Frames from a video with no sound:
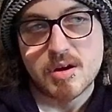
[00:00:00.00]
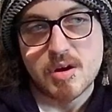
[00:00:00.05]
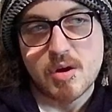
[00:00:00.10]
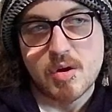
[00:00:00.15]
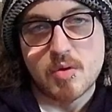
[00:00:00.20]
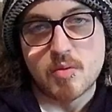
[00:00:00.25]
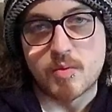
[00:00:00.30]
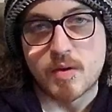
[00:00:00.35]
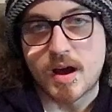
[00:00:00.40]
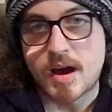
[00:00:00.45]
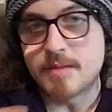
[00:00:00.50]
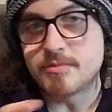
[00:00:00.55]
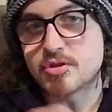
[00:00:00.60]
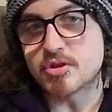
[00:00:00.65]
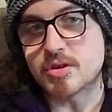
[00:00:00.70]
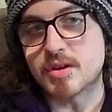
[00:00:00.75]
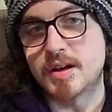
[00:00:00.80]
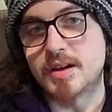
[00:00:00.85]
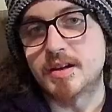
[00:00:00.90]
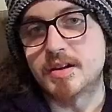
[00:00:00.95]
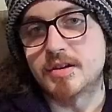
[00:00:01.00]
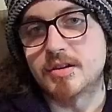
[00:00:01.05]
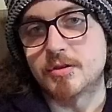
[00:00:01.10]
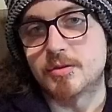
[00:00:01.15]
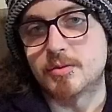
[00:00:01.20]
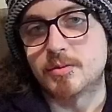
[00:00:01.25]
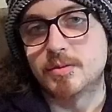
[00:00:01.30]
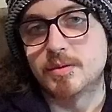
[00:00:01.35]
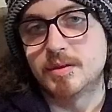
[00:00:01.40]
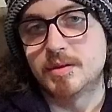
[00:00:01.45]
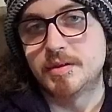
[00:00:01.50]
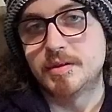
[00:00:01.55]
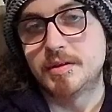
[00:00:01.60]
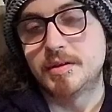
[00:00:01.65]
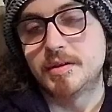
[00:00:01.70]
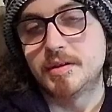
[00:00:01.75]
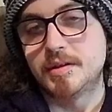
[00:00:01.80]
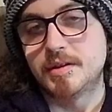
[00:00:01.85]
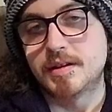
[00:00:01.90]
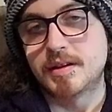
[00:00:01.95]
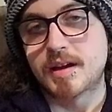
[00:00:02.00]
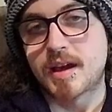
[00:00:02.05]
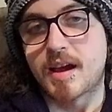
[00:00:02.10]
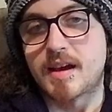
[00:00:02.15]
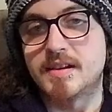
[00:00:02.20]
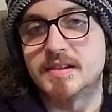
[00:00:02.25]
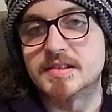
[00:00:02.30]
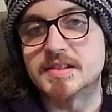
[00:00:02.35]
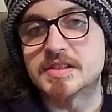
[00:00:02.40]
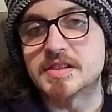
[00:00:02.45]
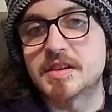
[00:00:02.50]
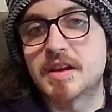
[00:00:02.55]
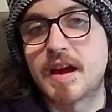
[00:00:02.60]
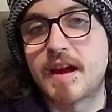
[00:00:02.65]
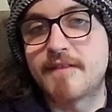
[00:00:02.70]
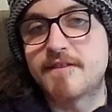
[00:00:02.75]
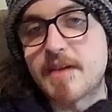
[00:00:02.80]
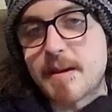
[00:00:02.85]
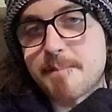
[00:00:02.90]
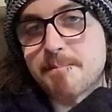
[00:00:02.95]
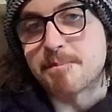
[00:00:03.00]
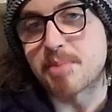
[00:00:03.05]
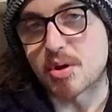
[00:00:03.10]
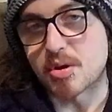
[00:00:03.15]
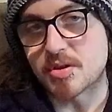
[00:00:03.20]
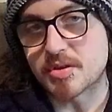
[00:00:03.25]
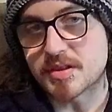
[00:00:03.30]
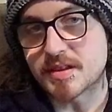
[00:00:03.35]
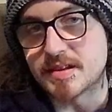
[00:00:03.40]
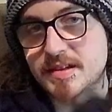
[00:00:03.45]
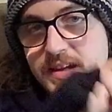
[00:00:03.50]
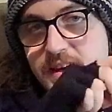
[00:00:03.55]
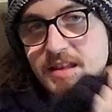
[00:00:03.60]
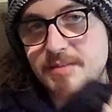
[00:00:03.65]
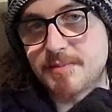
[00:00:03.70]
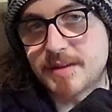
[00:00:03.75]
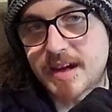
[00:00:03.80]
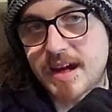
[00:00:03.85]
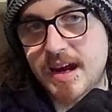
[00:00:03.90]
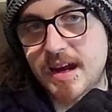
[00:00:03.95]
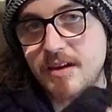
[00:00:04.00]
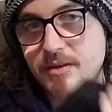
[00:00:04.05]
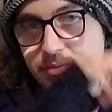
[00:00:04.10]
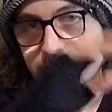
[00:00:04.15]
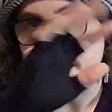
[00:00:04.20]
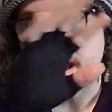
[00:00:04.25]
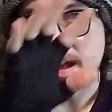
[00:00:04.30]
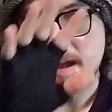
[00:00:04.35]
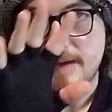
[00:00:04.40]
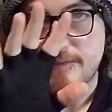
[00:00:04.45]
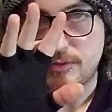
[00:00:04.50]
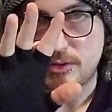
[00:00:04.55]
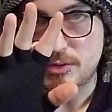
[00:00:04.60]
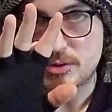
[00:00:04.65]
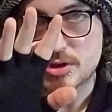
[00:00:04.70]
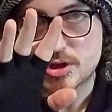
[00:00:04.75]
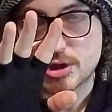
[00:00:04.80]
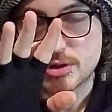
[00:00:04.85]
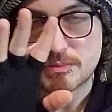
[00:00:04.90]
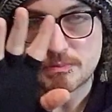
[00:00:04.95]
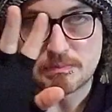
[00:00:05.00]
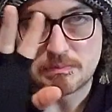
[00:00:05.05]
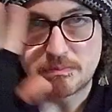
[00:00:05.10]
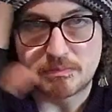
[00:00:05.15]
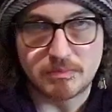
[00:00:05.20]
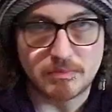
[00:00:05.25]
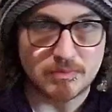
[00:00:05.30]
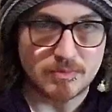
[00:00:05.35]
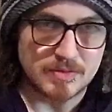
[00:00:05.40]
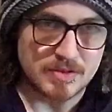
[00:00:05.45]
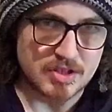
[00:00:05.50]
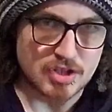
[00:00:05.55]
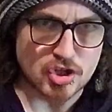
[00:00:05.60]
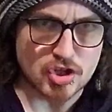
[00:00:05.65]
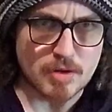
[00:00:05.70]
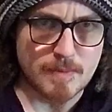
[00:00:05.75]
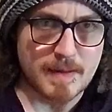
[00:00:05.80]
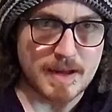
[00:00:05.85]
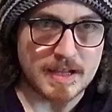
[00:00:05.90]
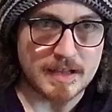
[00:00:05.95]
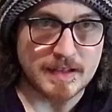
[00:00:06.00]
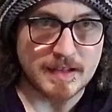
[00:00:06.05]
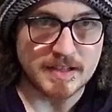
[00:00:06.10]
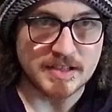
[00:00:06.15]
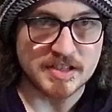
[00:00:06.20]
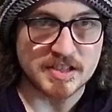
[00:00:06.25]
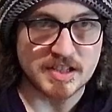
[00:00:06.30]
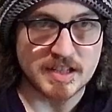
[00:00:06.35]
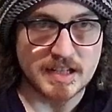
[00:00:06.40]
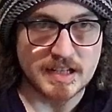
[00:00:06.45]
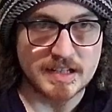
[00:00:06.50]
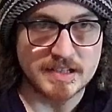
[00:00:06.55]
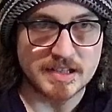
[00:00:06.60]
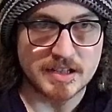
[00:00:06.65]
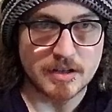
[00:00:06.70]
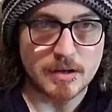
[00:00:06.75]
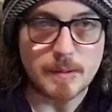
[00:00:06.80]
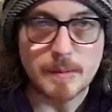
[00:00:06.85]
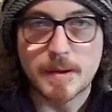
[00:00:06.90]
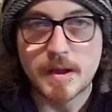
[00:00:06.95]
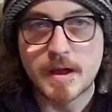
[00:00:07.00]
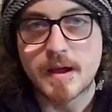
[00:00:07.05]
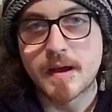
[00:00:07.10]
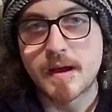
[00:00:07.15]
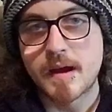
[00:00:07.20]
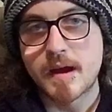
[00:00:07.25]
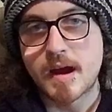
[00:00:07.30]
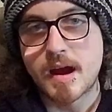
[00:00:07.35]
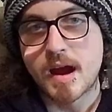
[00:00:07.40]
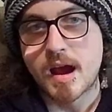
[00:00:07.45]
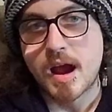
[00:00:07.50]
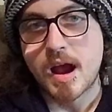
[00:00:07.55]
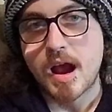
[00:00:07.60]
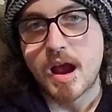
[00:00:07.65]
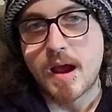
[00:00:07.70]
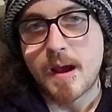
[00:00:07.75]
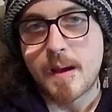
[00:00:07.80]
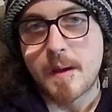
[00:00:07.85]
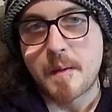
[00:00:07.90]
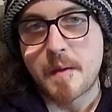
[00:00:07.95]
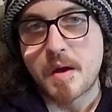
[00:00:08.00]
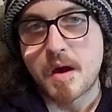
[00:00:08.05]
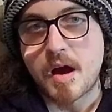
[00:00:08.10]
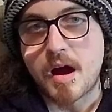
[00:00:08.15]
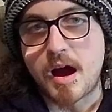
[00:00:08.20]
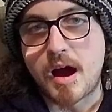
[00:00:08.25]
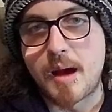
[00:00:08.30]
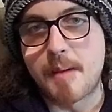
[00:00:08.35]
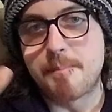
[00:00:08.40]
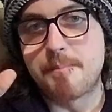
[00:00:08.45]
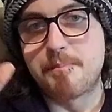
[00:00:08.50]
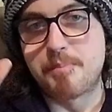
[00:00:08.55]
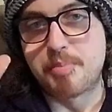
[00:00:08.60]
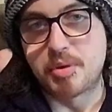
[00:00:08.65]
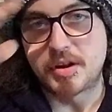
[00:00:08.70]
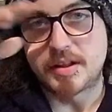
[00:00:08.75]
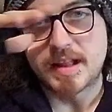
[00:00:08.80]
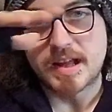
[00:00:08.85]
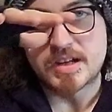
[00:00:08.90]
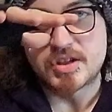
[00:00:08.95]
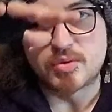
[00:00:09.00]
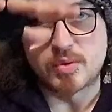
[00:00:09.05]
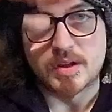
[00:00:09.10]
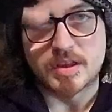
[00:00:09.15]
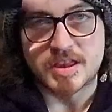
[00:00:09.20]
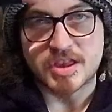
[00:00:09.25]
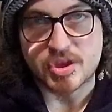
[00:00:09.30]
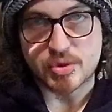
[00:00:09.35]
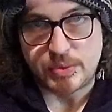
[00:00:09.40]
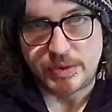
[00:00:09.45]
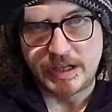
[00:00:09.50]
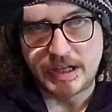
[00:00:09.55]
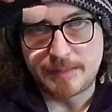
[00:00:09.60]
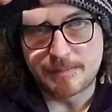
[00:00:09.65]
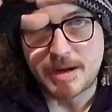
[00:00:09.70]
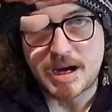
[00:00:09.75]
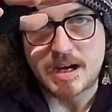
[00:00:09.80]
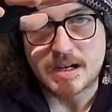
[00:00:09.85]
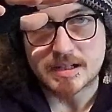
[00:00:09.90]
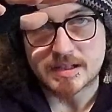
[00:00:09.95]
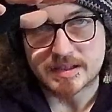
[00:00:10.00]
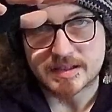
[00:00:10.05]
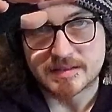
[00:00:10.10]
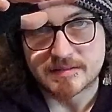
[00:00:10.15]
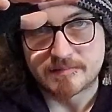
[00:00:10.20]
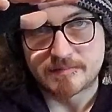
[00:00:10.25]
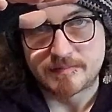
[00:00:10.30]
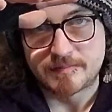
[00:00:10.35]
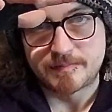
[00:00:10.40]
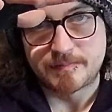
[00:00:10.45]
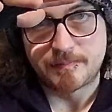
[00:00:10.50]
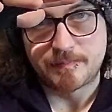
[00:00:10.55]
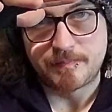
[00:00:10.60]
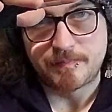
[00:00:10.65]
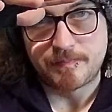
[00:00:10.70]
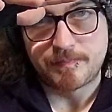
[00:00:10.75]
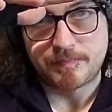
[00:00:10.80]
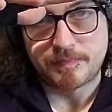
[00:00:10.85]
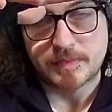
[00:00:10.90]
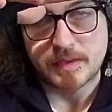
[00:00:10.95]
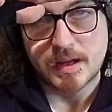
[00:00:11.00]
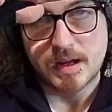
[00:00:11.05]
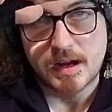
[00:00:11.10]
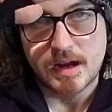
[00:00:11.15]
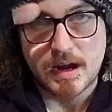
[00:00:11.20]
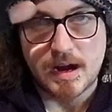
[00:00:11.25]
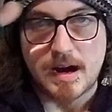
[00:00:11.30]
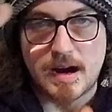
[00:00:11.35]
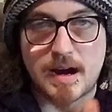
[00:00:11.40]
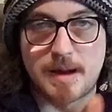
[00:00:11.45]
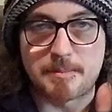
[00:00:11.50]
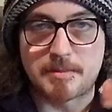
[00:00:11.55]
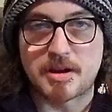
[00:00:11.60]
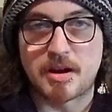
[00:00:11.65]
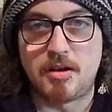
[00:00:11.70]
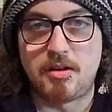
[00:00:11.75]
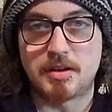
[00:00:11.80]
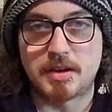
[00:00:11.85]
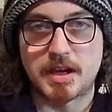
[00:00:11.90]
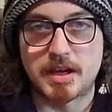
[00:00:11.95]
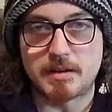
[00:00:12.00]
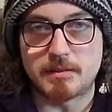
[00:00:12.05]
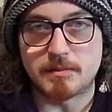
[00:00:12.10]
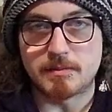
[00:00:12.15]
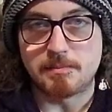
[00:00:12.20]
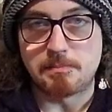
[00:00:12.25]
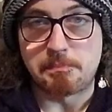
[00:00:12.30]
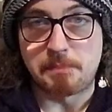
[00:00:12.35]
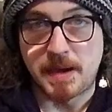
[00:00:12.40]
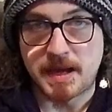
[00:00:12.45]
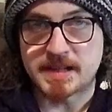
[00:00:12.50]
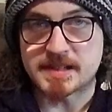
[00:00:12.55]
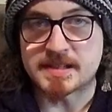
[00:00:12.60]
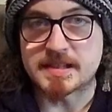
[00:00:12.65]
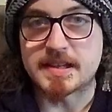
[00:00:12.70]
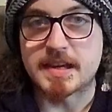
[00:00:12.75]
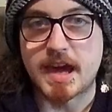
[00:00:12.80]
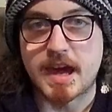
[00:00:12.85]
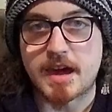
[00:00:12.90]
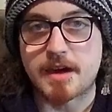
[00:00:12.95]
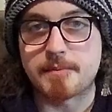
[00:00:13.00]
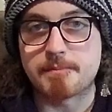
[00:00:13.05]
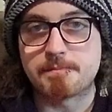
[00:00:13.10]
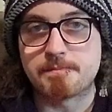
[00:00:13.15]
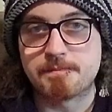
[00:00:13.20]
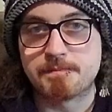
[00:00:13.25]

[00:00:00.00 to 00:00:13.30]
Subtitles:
What I'm trying to do is have that birth and death mechanic, that evolution, just to make things easier. I'm putting that into a 3D box, and I'm calling it Pink's game